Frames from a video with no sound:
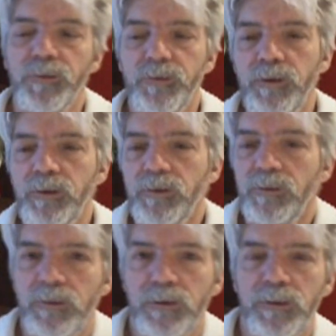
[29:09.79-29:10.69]
see
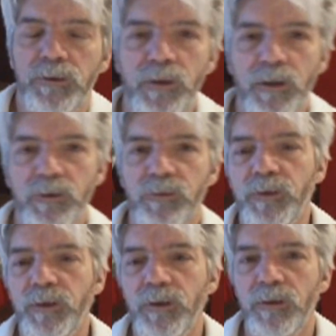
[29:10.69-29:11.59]
you in the next
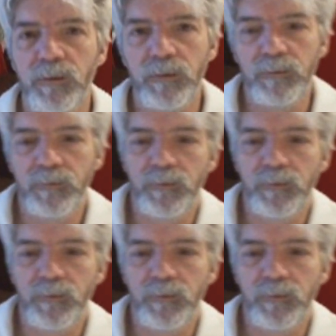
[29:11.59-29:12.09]
video.